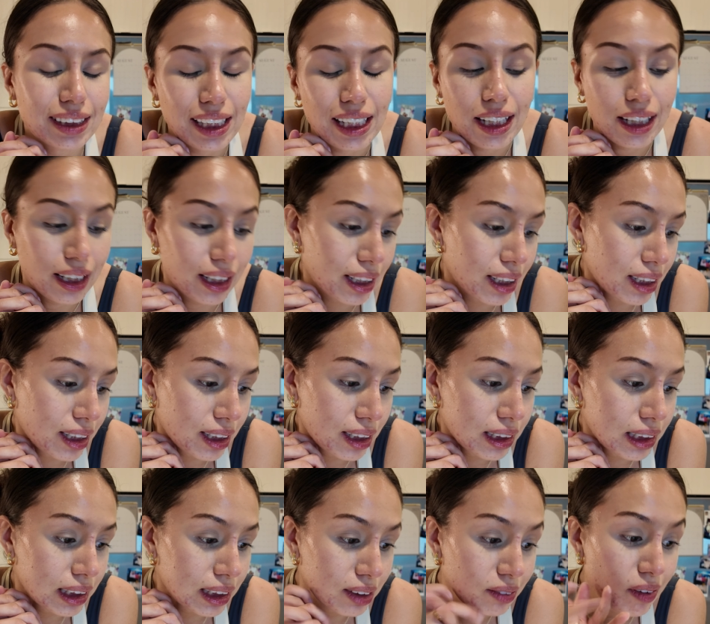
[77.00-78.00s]
It
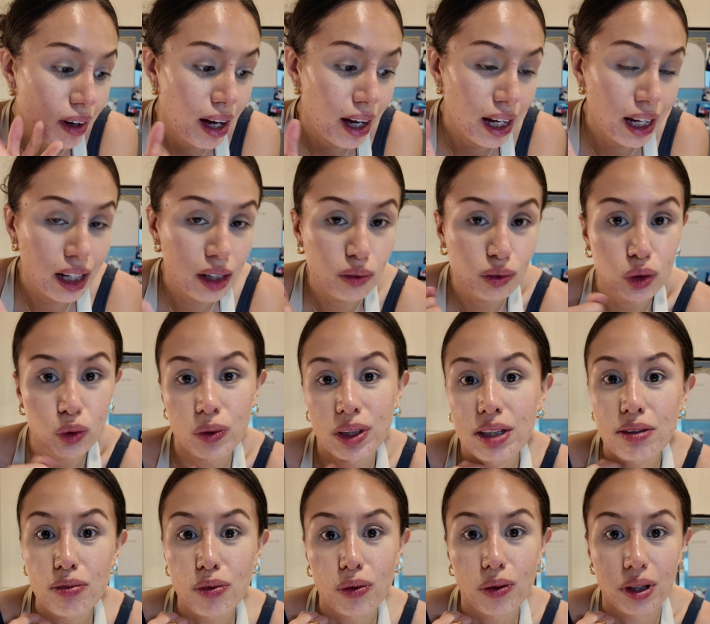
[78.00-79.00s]
is
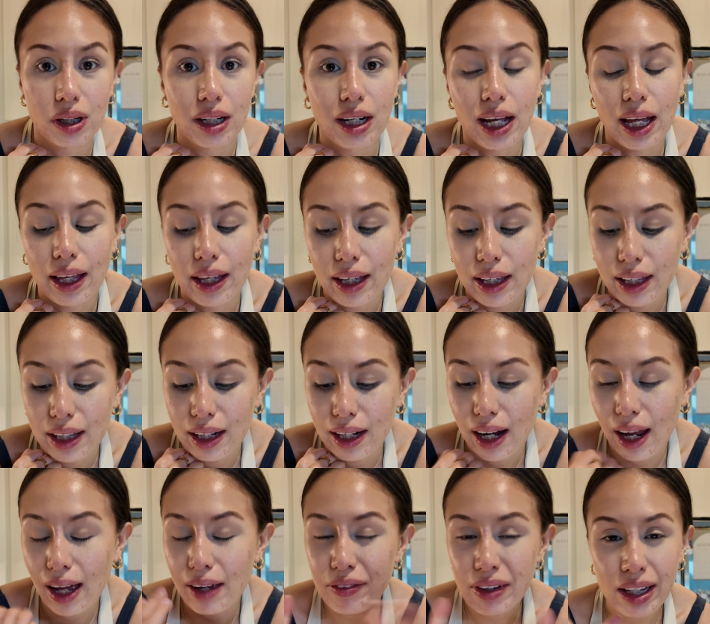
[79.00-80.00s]
5:24
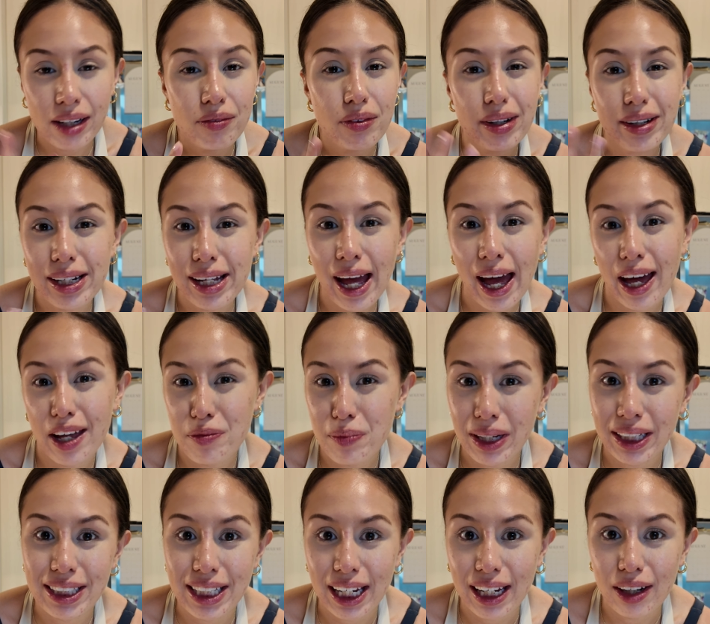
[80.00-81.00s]
and I've kind of already had
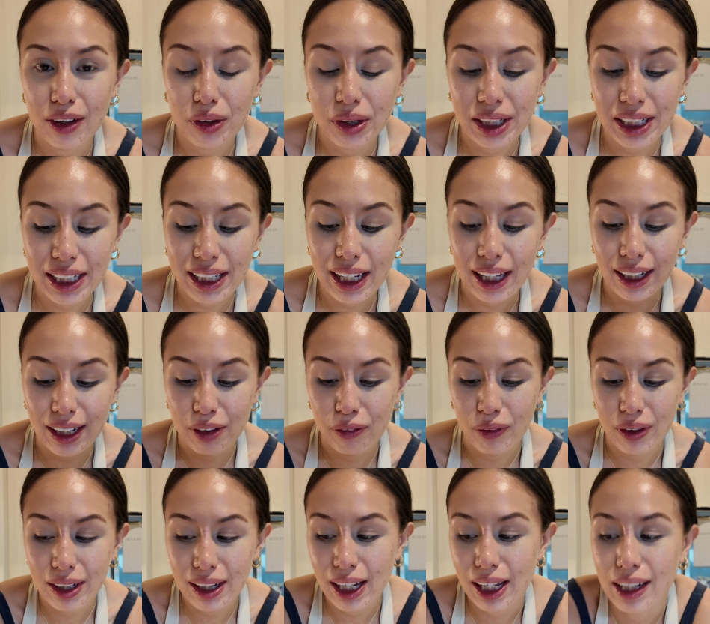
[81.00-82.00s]
my day already and I
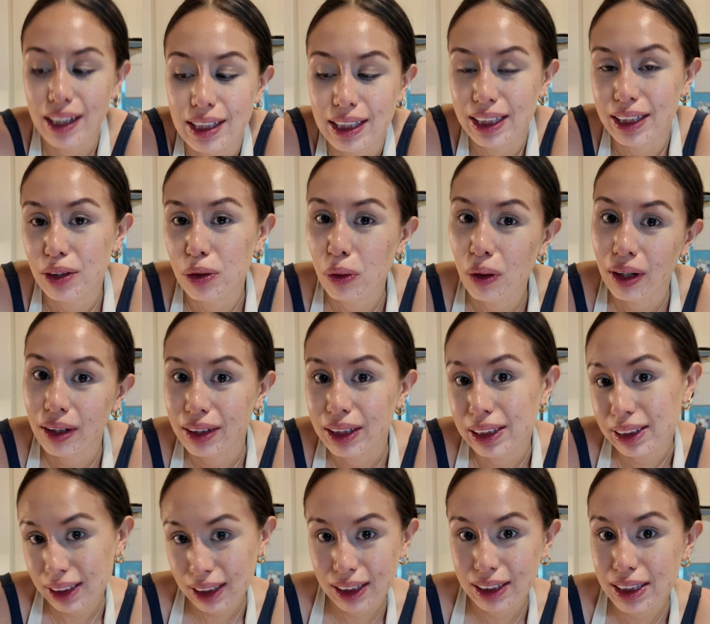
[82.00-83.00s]
want to end it or at
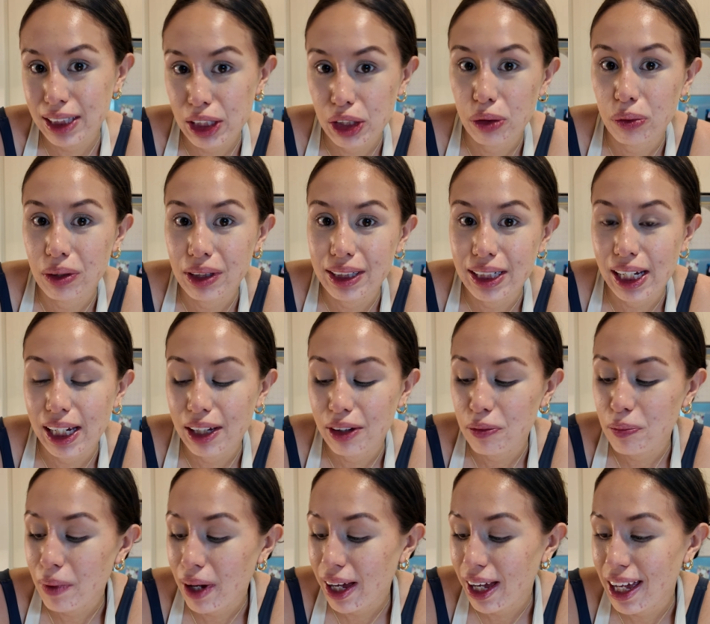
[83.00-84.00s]
least continue the day
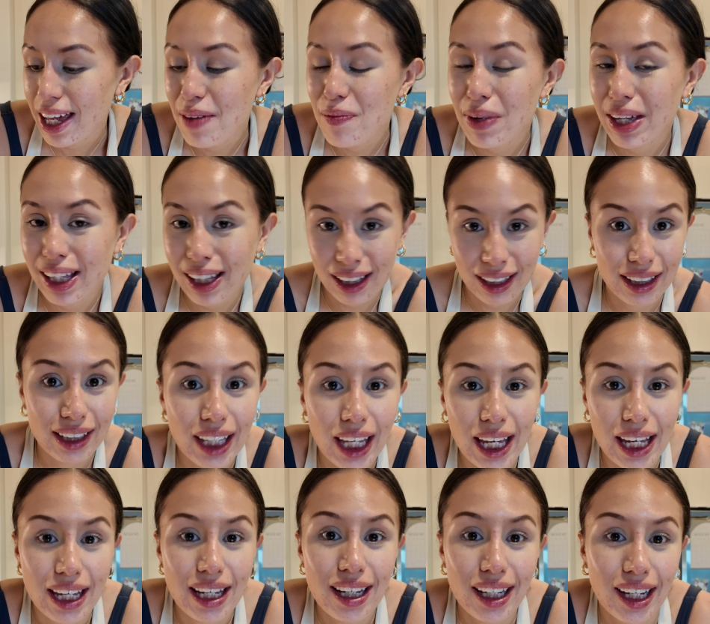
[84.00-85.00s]
by making a
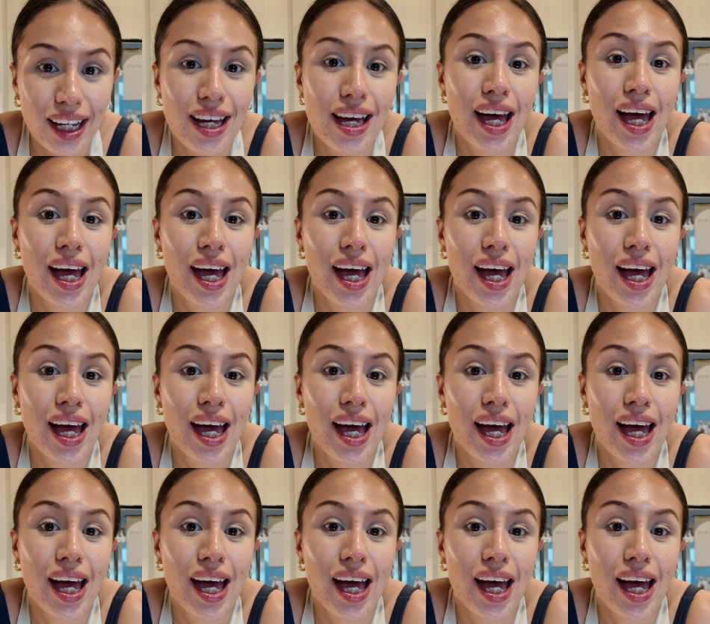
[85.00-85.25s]
cake.